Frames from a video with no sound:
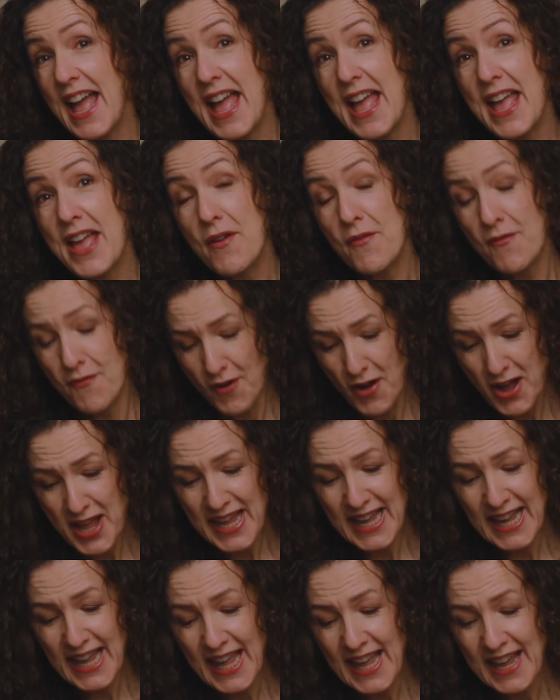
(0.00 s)
a
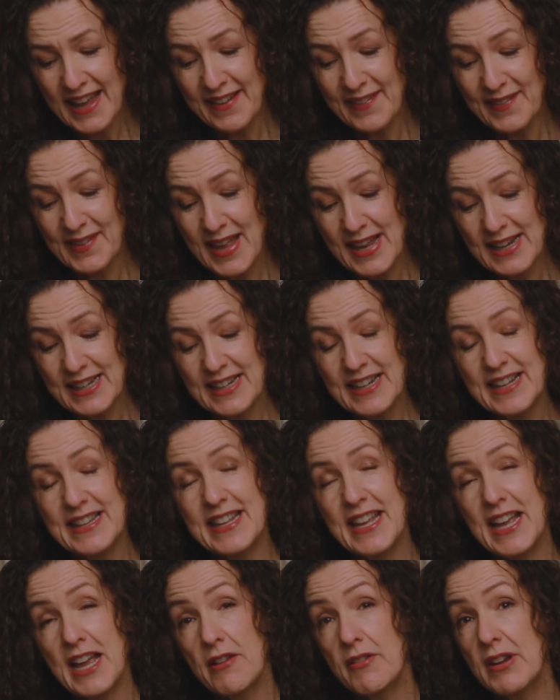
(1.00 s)
Viking settler in
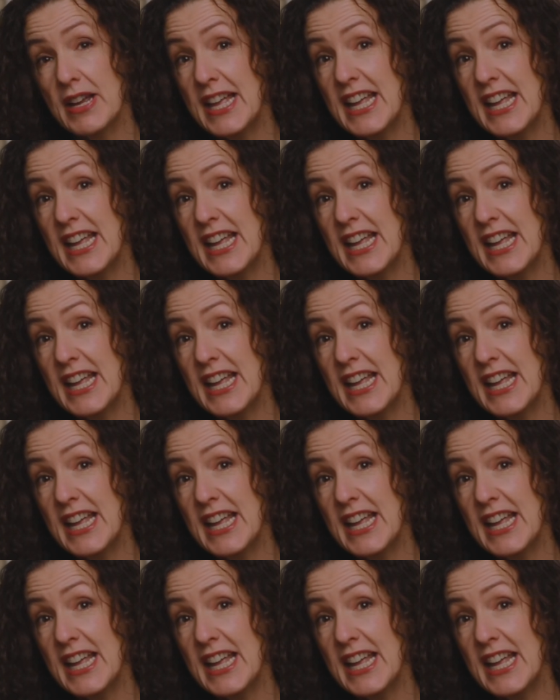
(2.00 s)
the area